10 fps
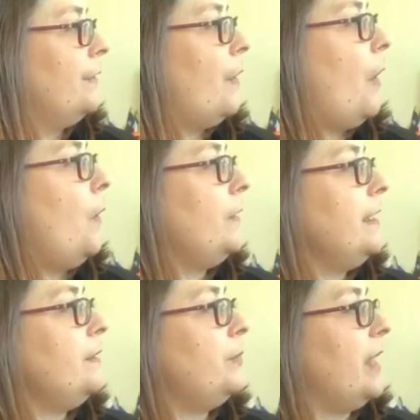only
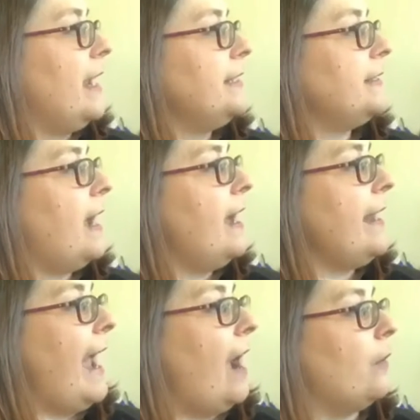the place cut
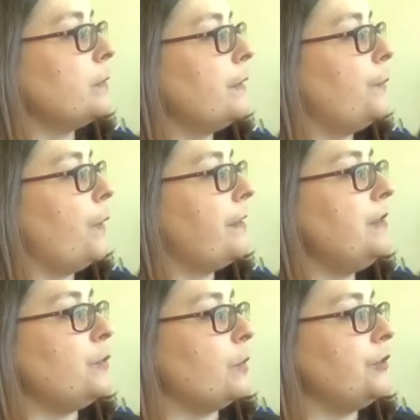out where the
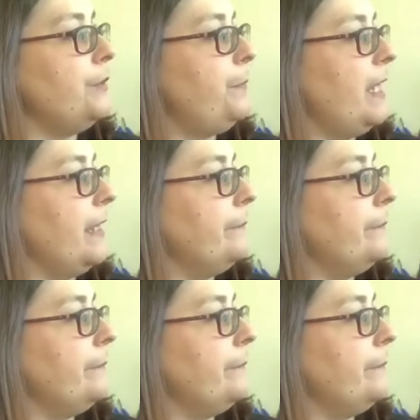door should be.